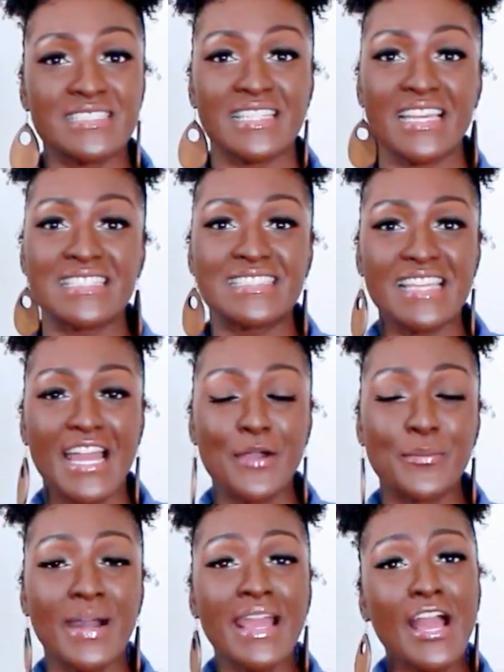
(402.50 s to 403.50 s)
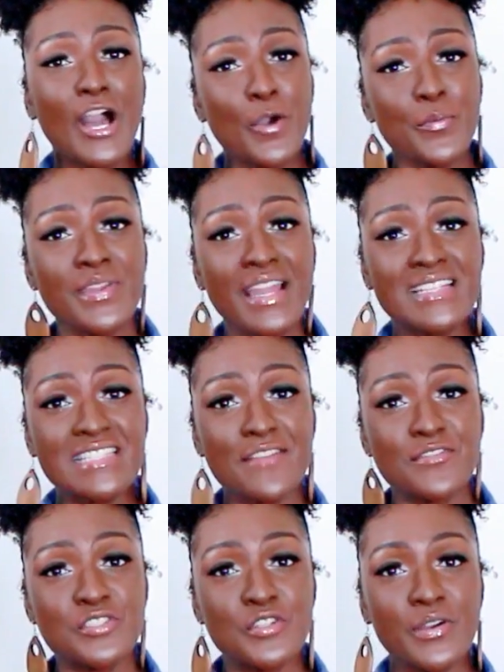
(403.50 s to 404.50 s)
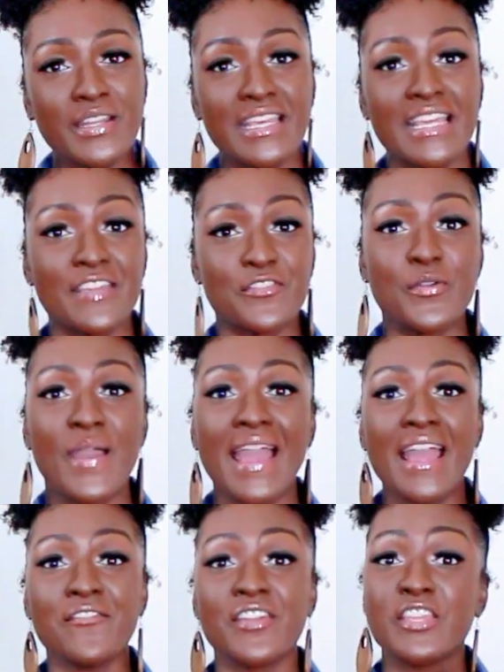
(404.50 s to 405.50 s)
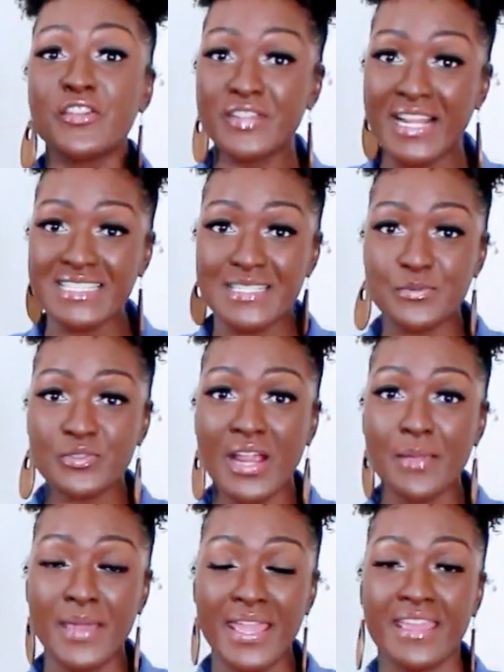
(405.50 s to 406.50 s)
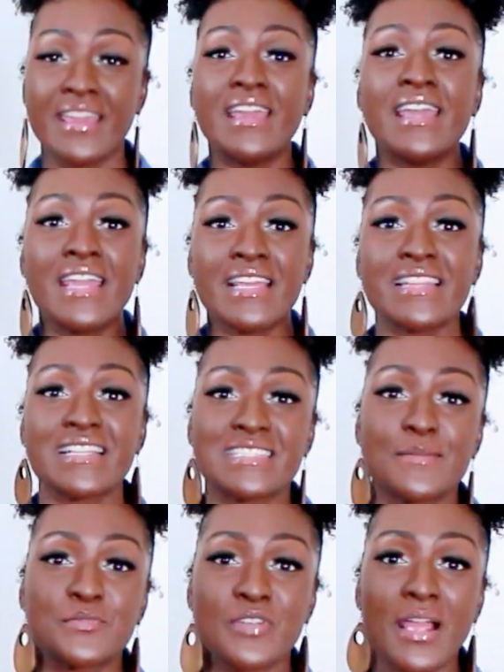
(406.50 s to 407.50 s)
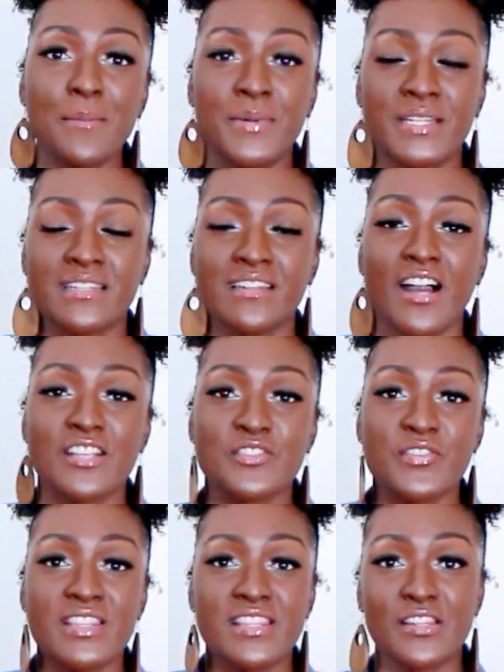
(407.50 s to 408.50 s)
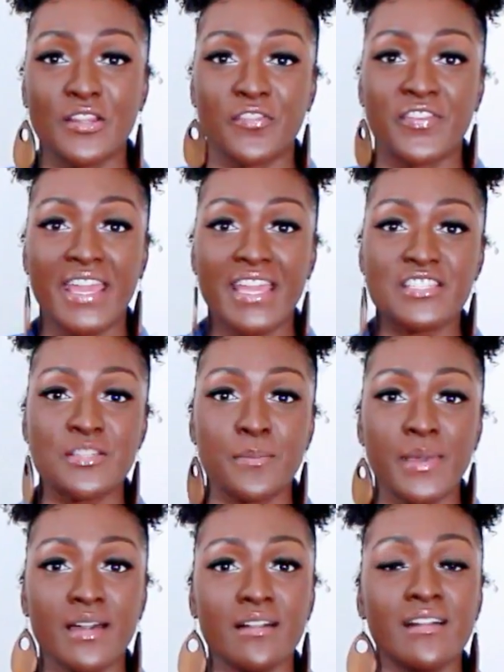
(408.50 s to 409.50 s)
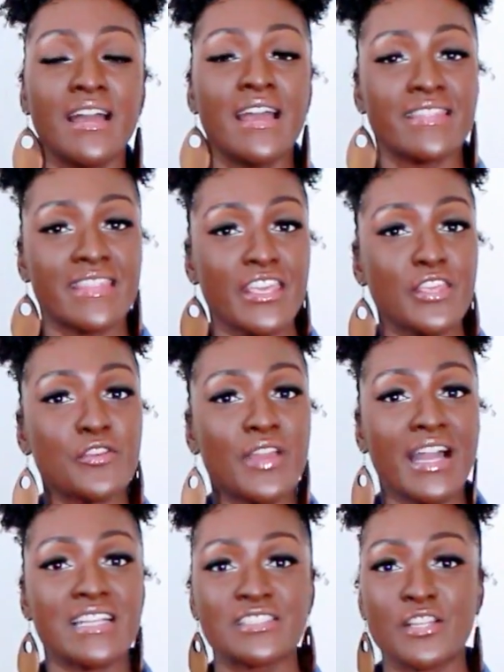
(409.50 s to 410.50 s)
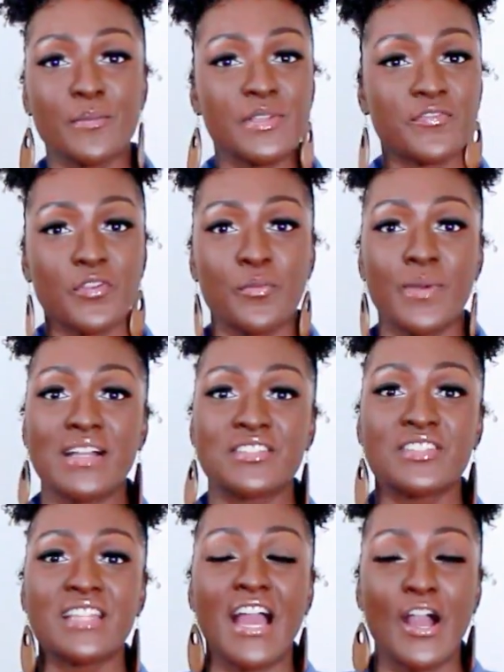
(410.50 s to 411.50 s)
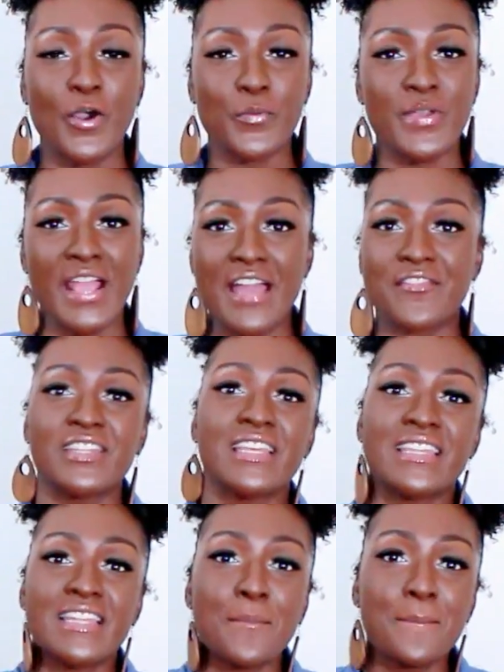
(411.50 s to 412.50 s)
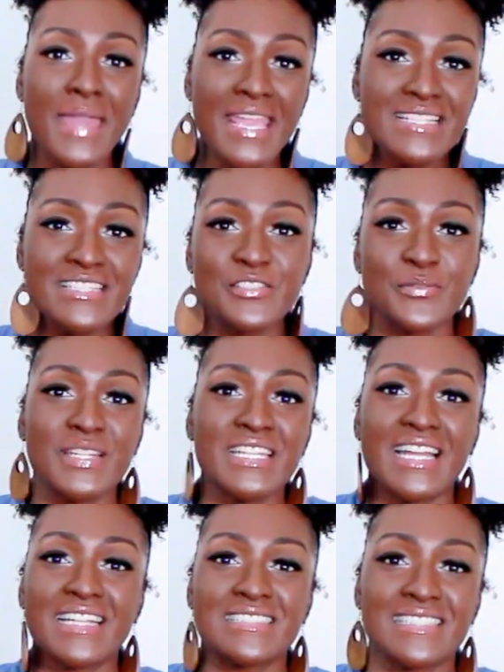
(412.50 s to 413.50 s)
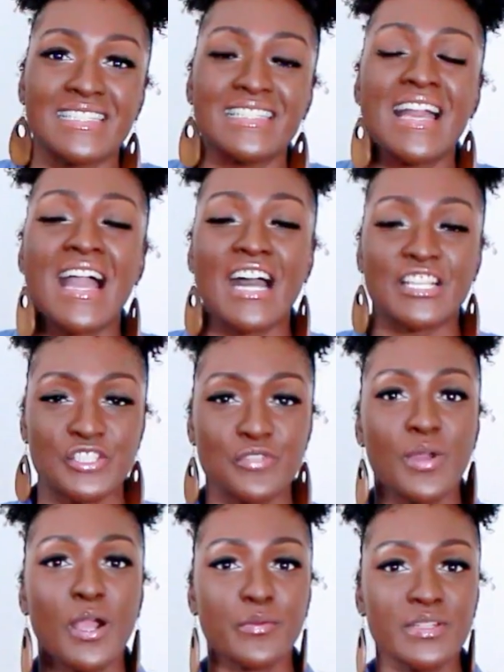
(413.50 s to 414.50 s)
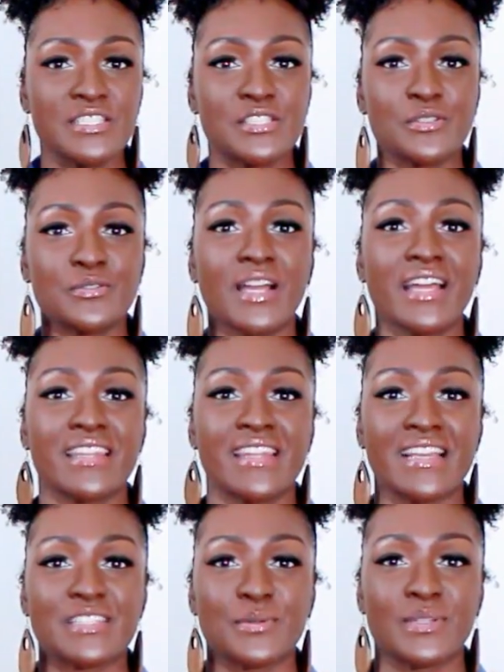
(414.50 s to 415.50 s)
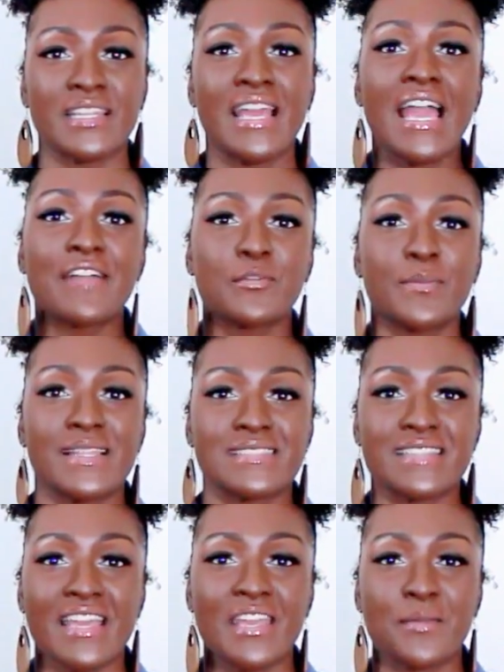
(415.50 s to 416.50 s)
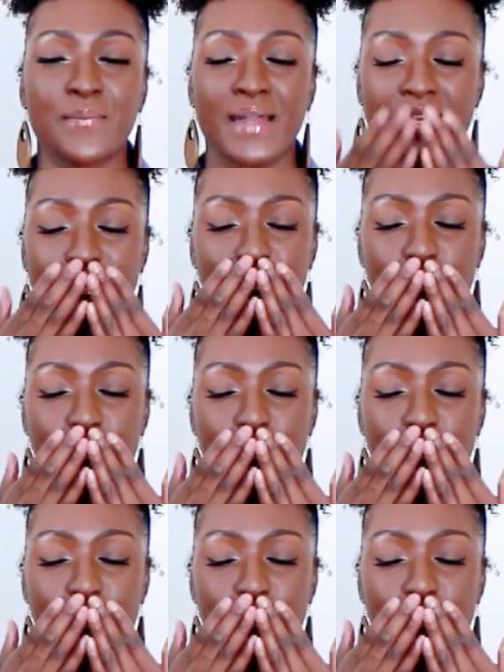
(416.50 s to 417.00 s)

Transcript: today's DIY. I hope you guys have enjoyed it. If you have and you're not subscribed, hey, hit that subscribe button. Also hit the notification bell. Thank you guys so much for watching. I hope you're having an amazing 2019. I'll see you all really soon on the next one. Have a blessed day. Bye.